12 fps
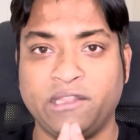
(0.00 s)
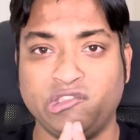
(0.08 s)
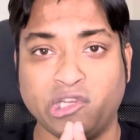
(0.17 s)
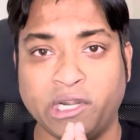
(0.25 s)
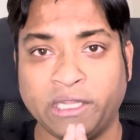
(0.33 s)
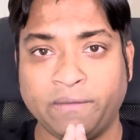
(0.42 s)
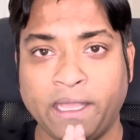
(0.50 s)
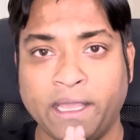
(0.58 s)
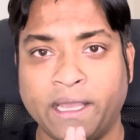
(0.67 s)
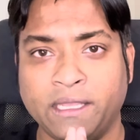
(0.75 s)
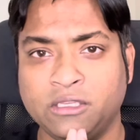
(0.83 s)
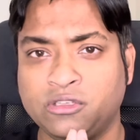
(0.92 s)
generative
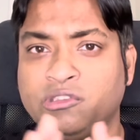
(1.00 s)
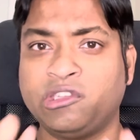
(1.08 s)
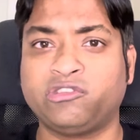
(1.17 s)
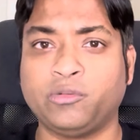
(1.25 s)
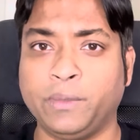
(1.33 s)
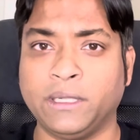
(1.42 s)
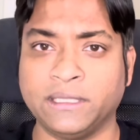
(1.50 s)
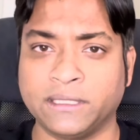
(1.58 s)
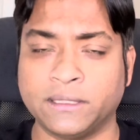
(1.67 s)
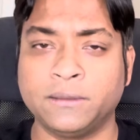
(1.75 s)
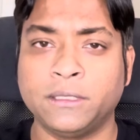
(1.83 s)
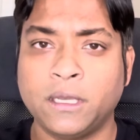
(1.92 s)
AI to build
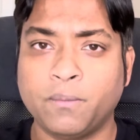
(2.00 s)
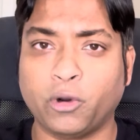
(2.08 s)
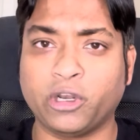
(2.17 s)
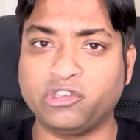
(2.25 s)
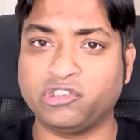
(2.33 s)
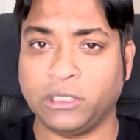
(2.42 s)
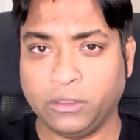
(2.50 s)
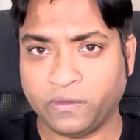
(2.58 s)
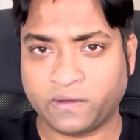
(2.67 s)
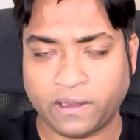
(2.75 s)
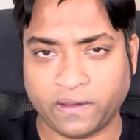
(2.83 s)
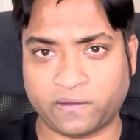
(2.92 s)
a potential
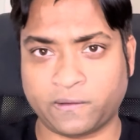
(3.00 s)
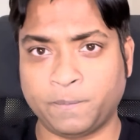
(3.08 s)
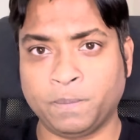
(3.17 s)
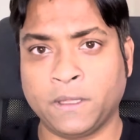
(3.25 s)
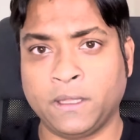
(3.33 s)
use case.